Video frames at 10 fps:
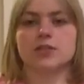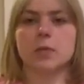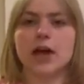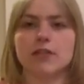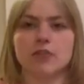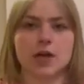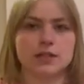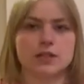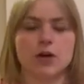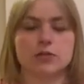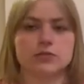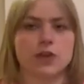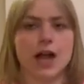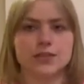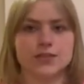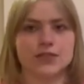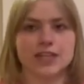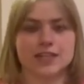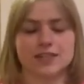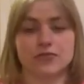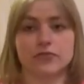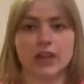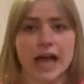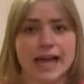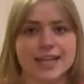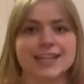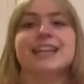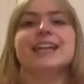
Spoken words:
Spotify called Rise, Phoenix, and Fly.